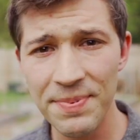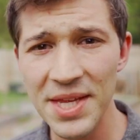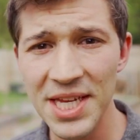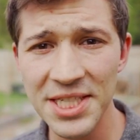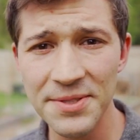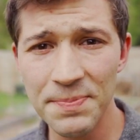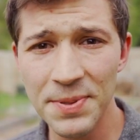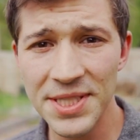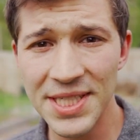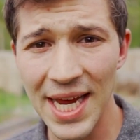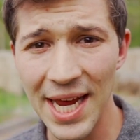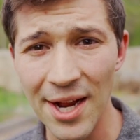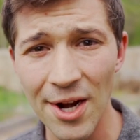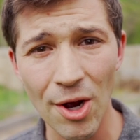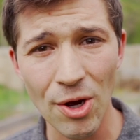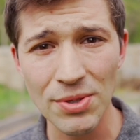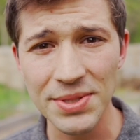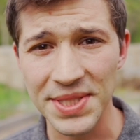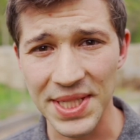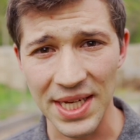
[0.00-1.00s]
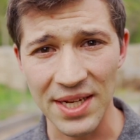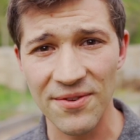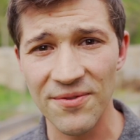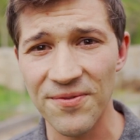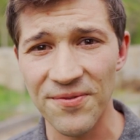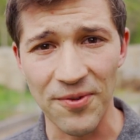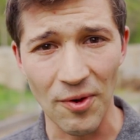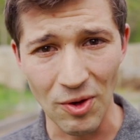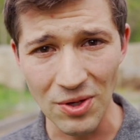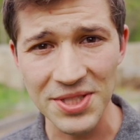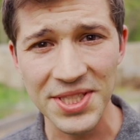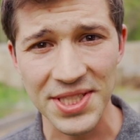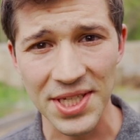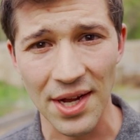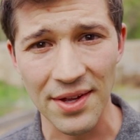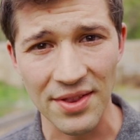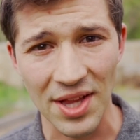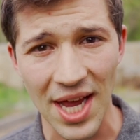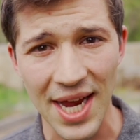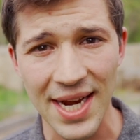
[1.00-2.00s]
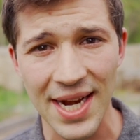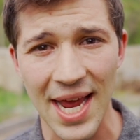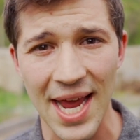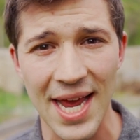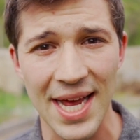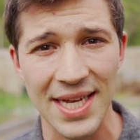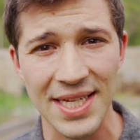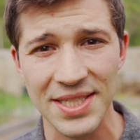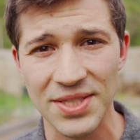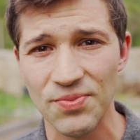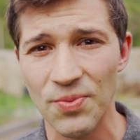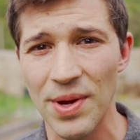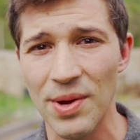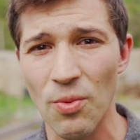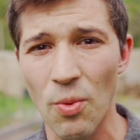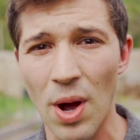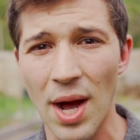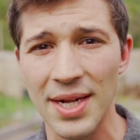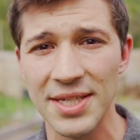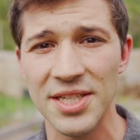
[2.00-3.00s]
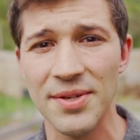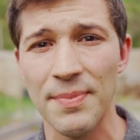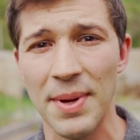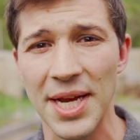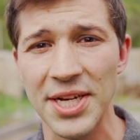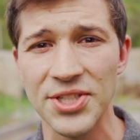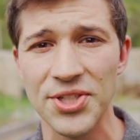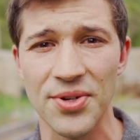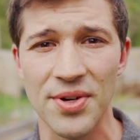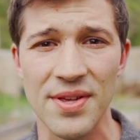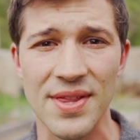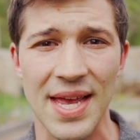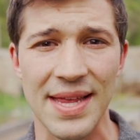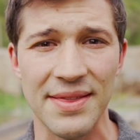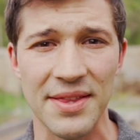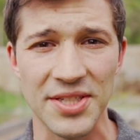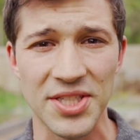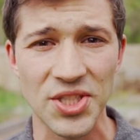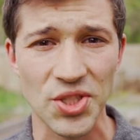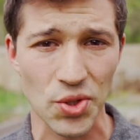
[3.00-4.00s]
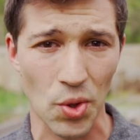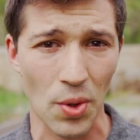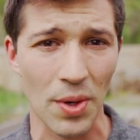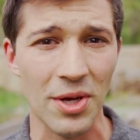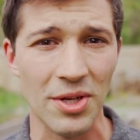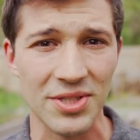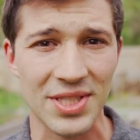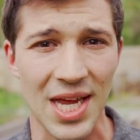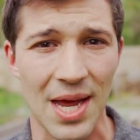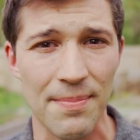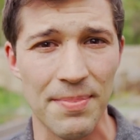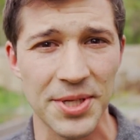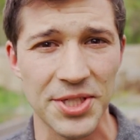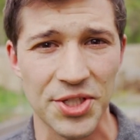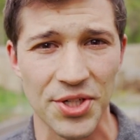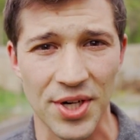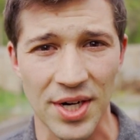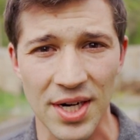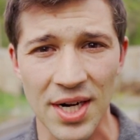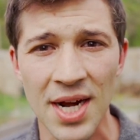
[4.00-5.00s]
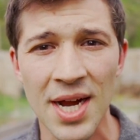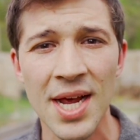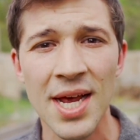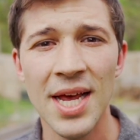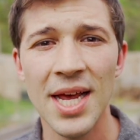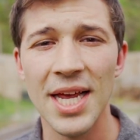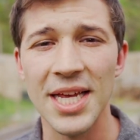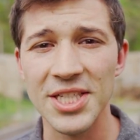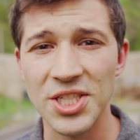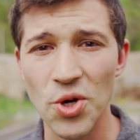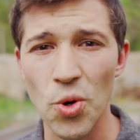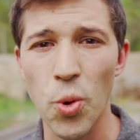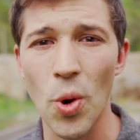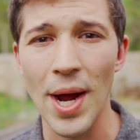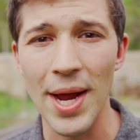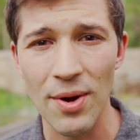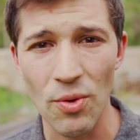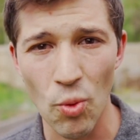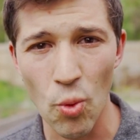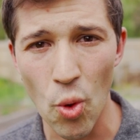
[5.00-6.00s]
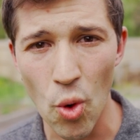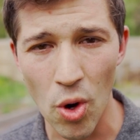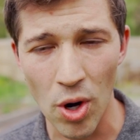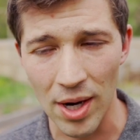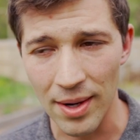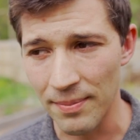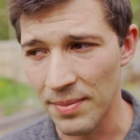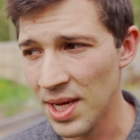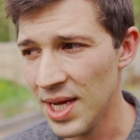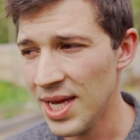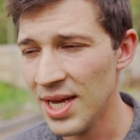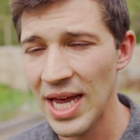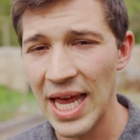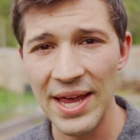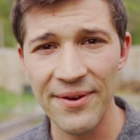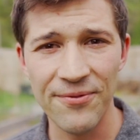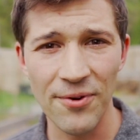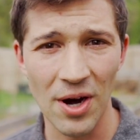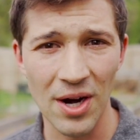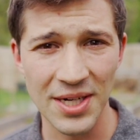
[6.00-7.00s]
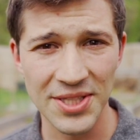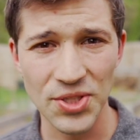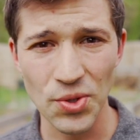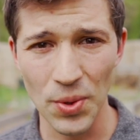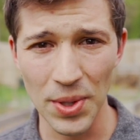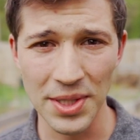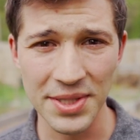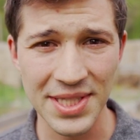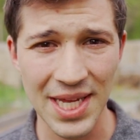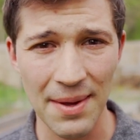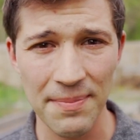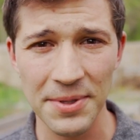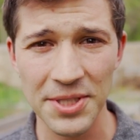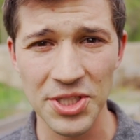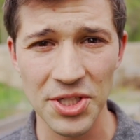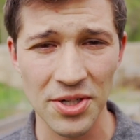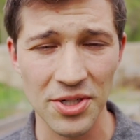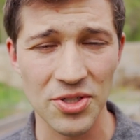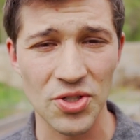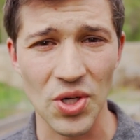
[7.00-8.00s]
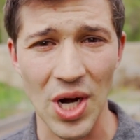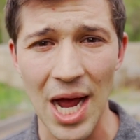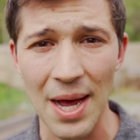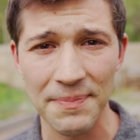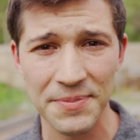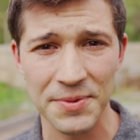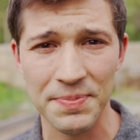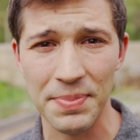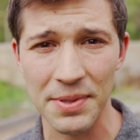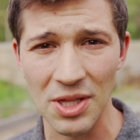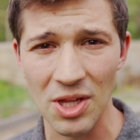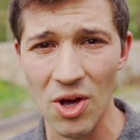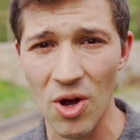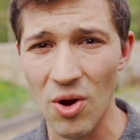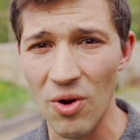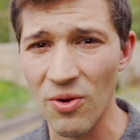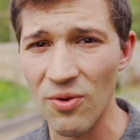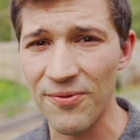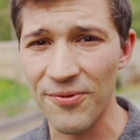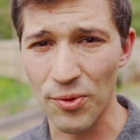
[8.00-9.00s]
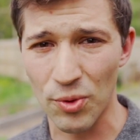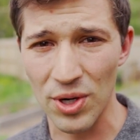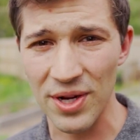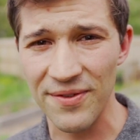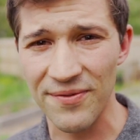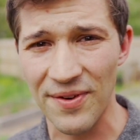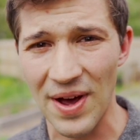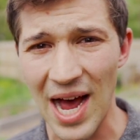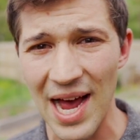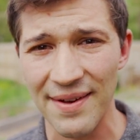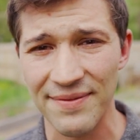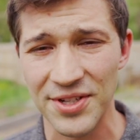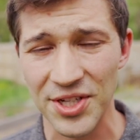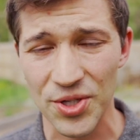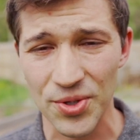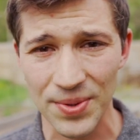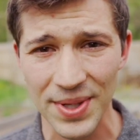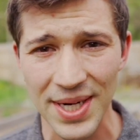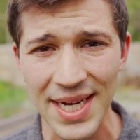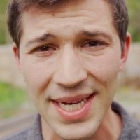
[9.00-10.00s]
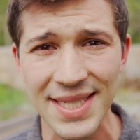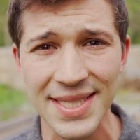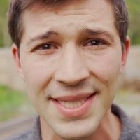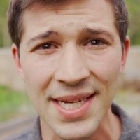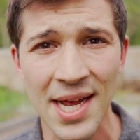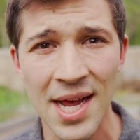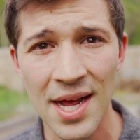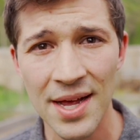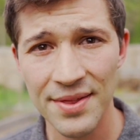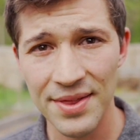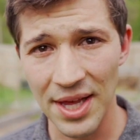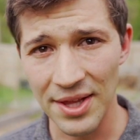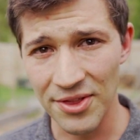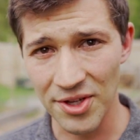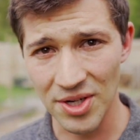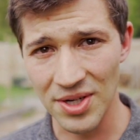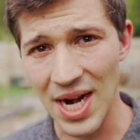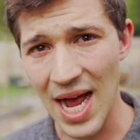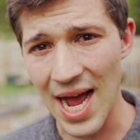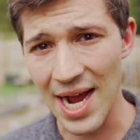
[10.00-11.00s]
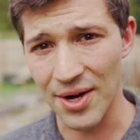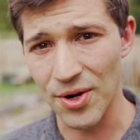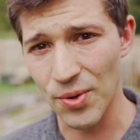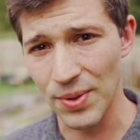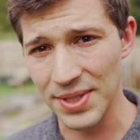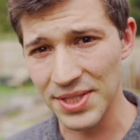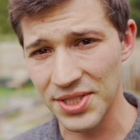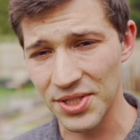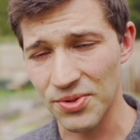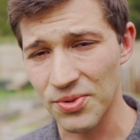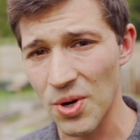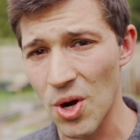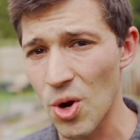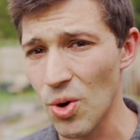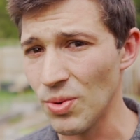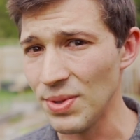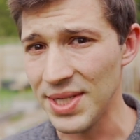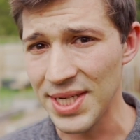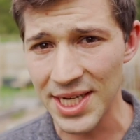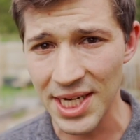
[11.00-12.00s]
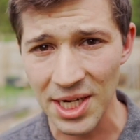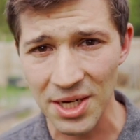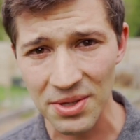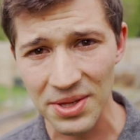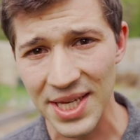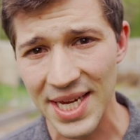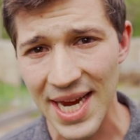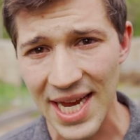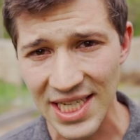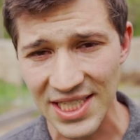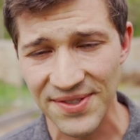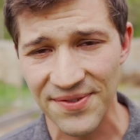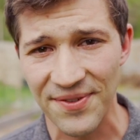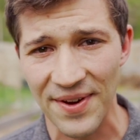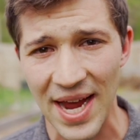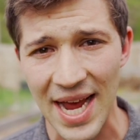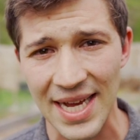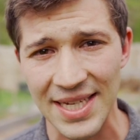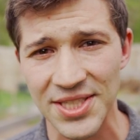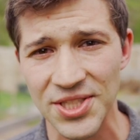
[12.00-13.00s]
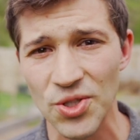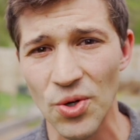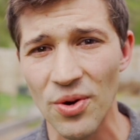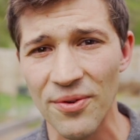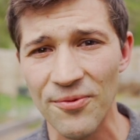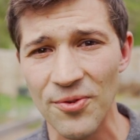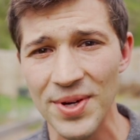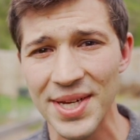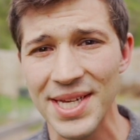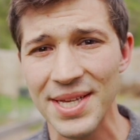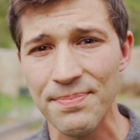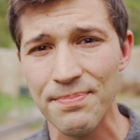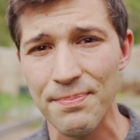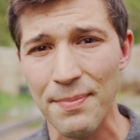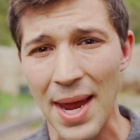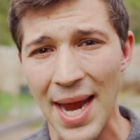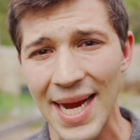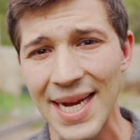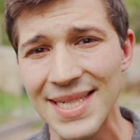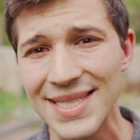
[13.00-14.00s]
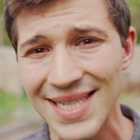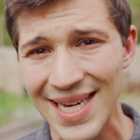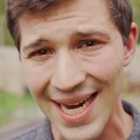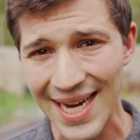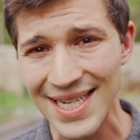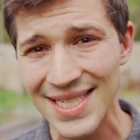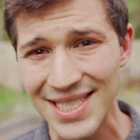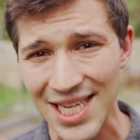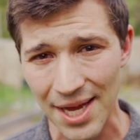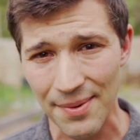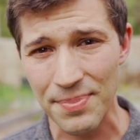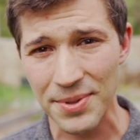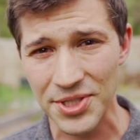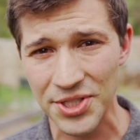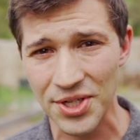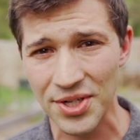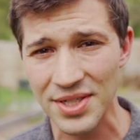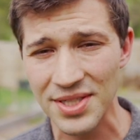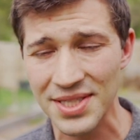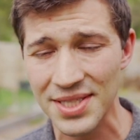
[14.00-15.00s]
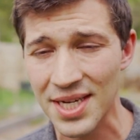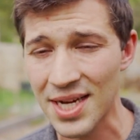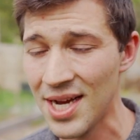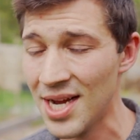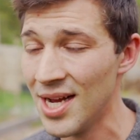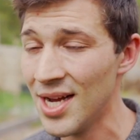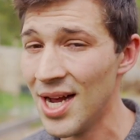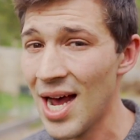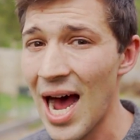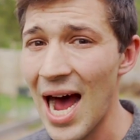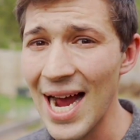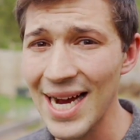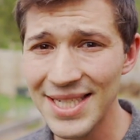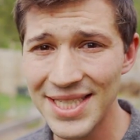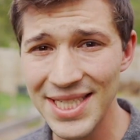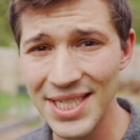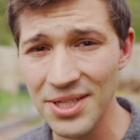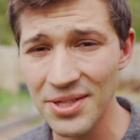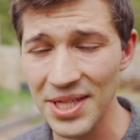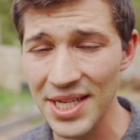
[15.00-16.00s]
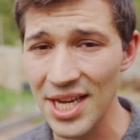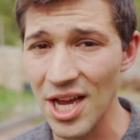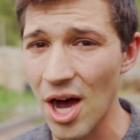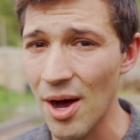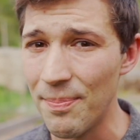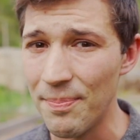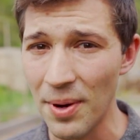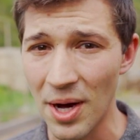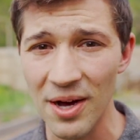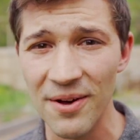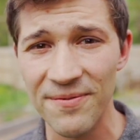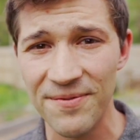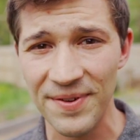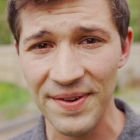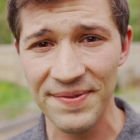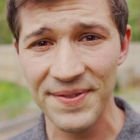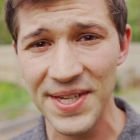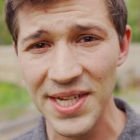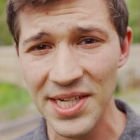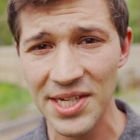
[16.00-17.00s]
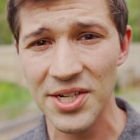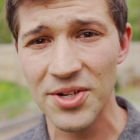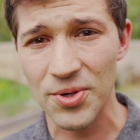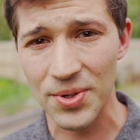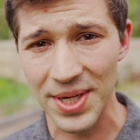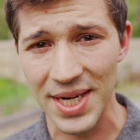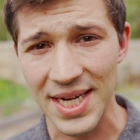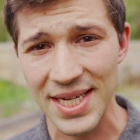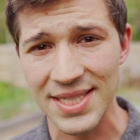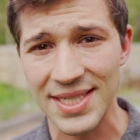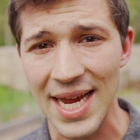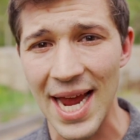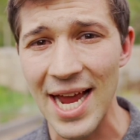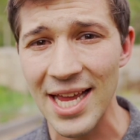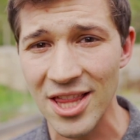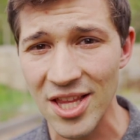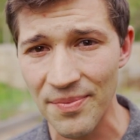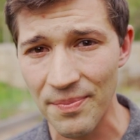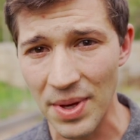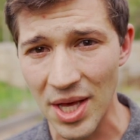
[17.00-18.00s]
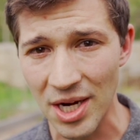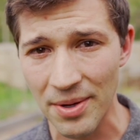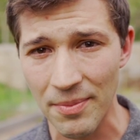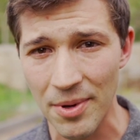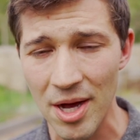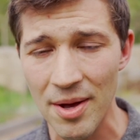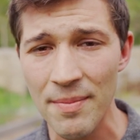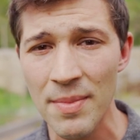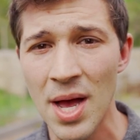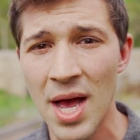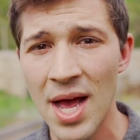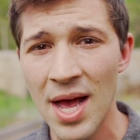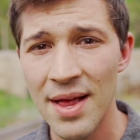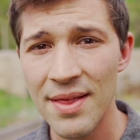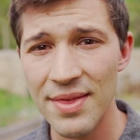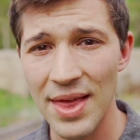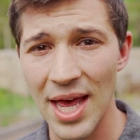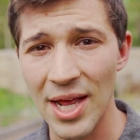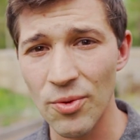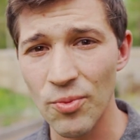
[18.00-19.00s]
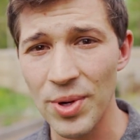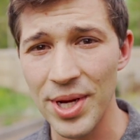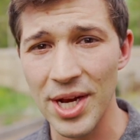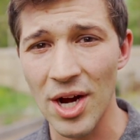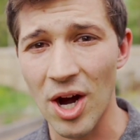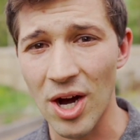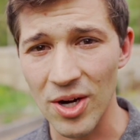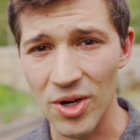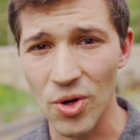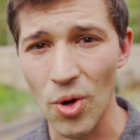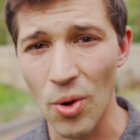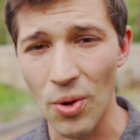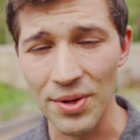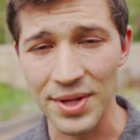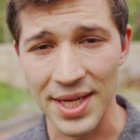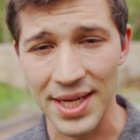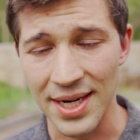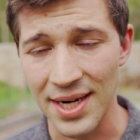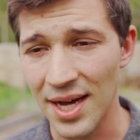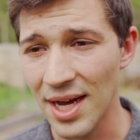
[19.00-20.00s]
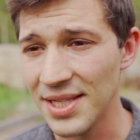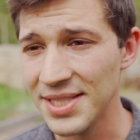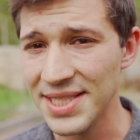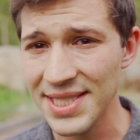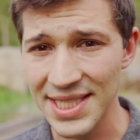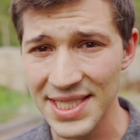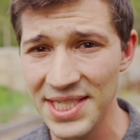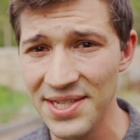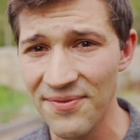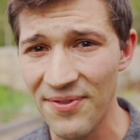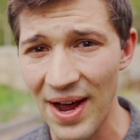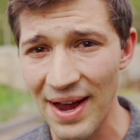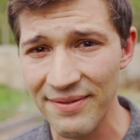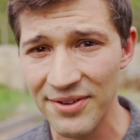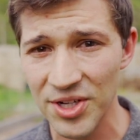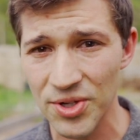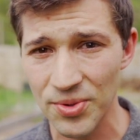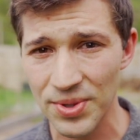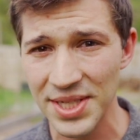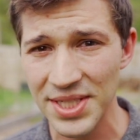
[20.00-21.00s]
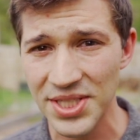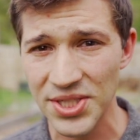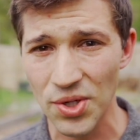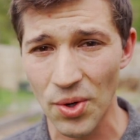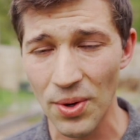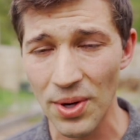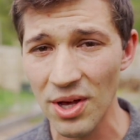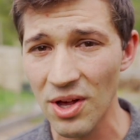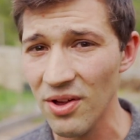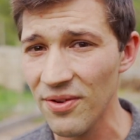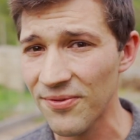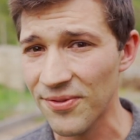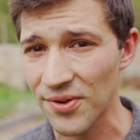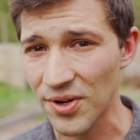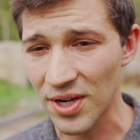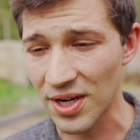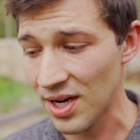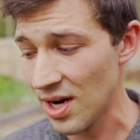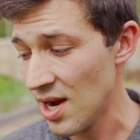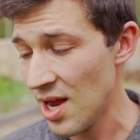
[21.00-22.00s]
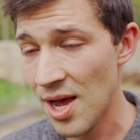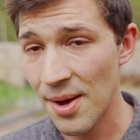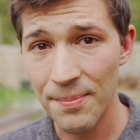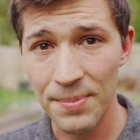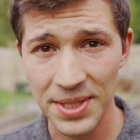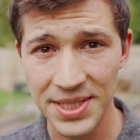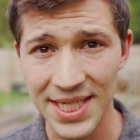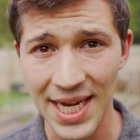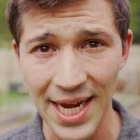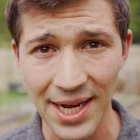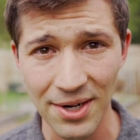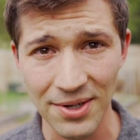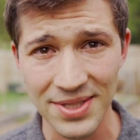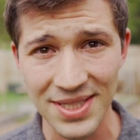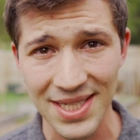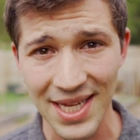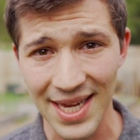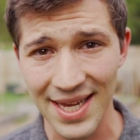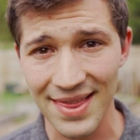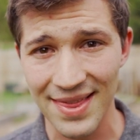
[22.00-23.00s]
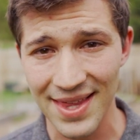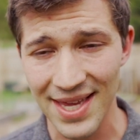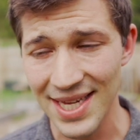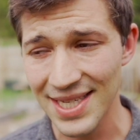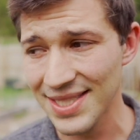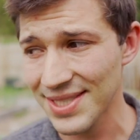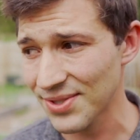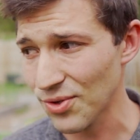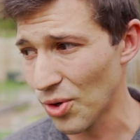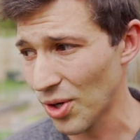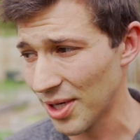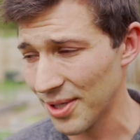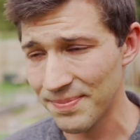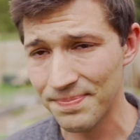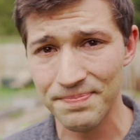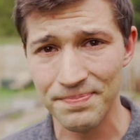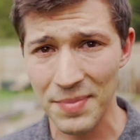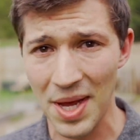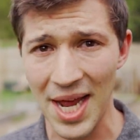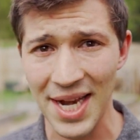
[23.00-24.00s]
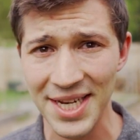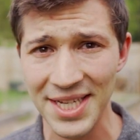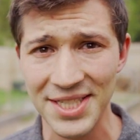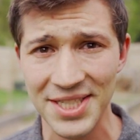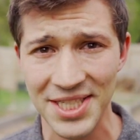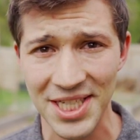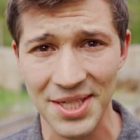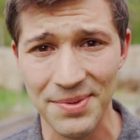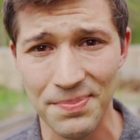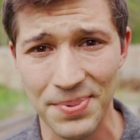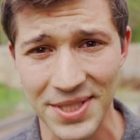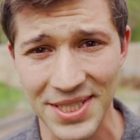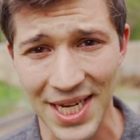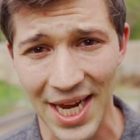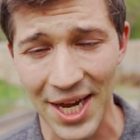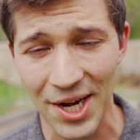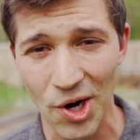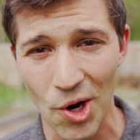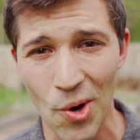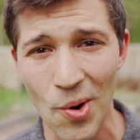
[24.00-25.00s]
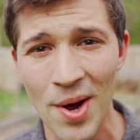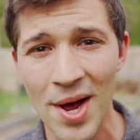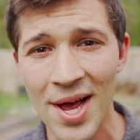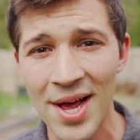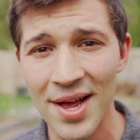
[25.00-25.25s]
these potatoes in full sunlight as we want to make sure that the soil temperature is quite warm. If our soil temperature drops below 45 degrees, then they're not going to grow nearly as fast. So if we can maintain temperatures ideally above 50 degrees at the minimum, then we are golden. 65 degree soil for potatoes like this or any seed potato,